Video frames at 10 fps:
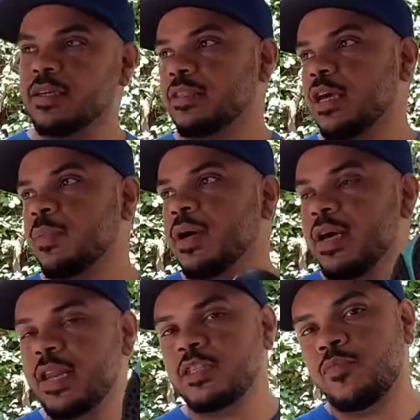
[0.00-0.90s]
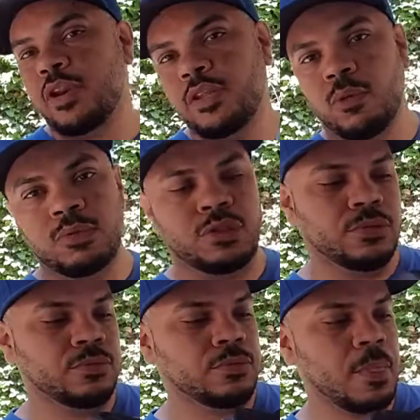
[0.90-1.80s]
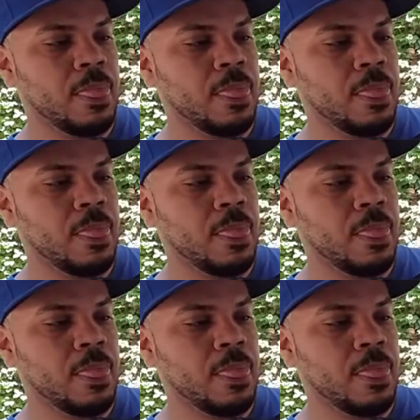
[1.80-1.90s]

you could say, but it is a pretty dope shoe,